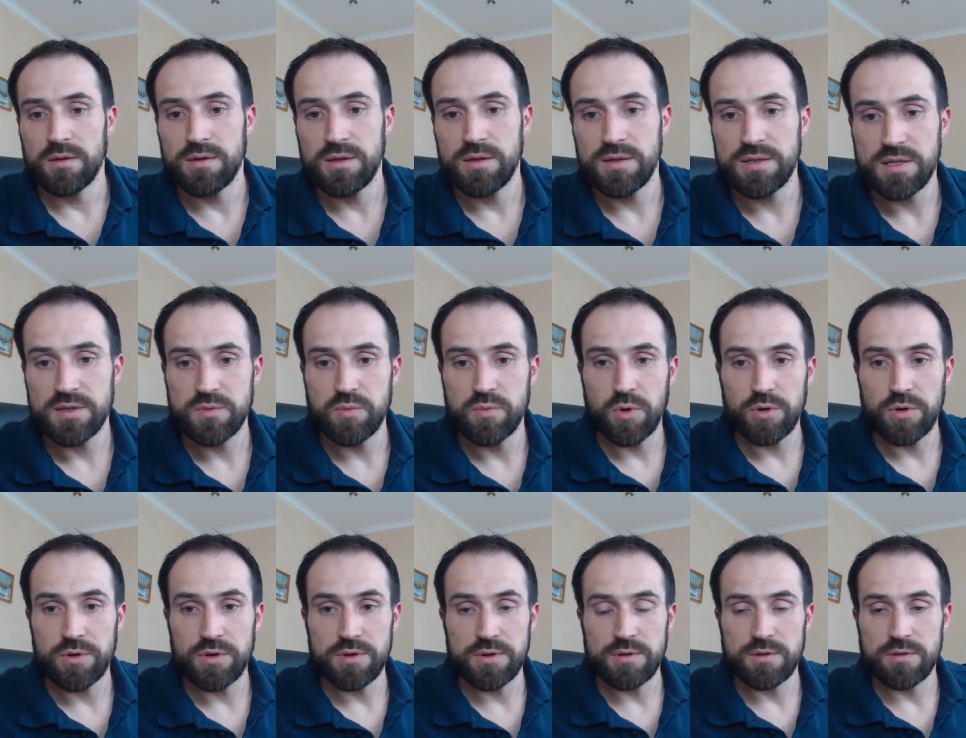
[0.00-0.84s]
this is
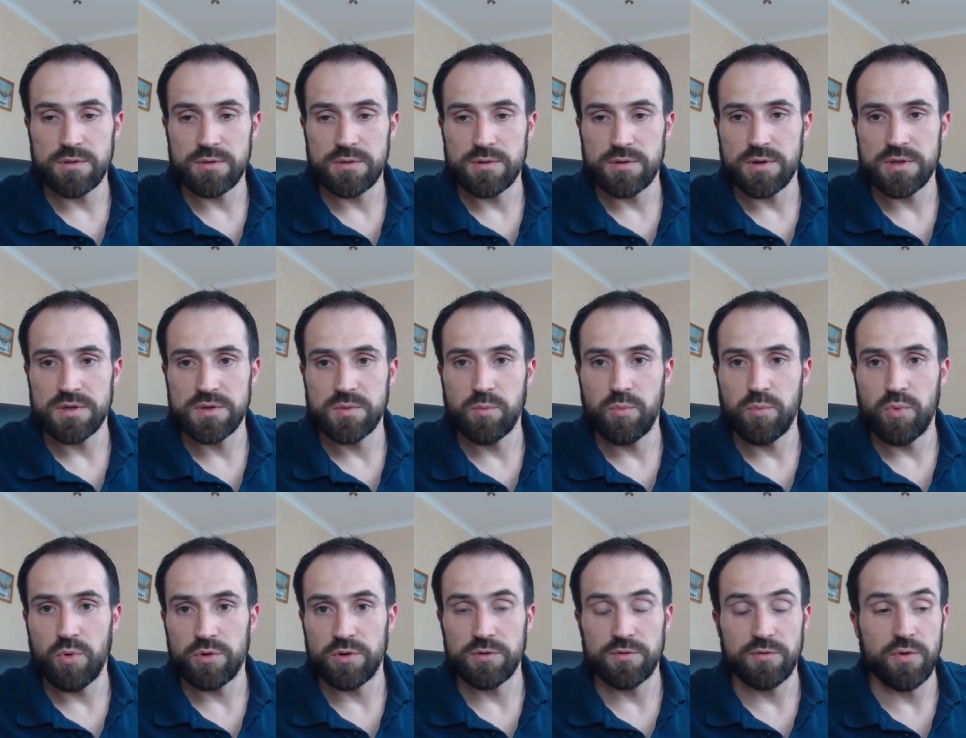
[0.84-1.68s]
what uh, is
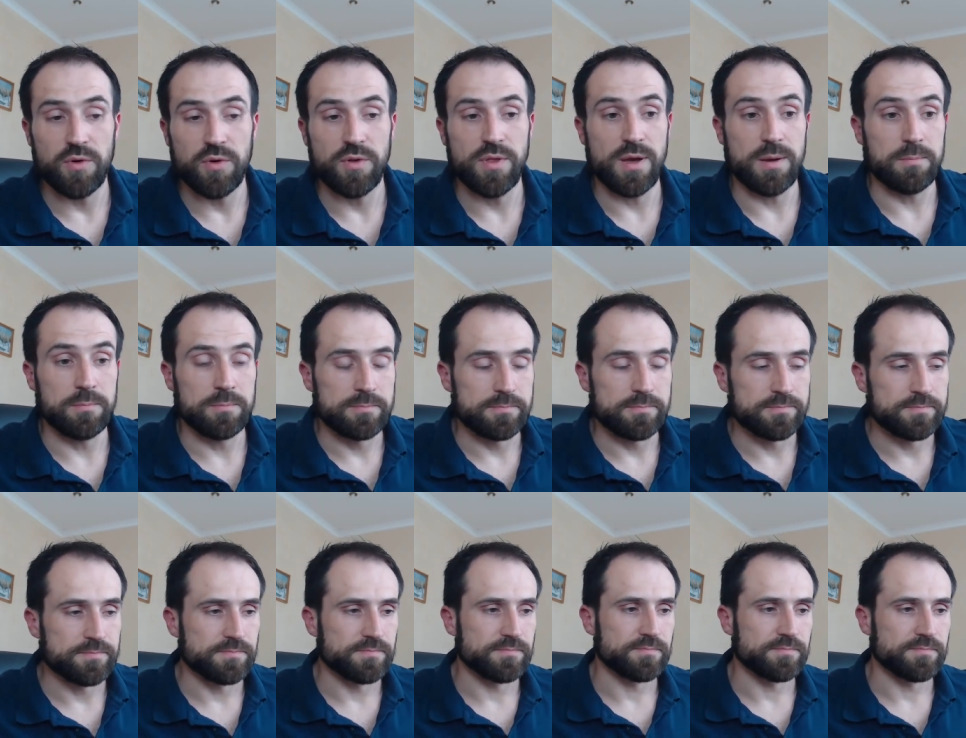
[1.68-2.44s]
important for them.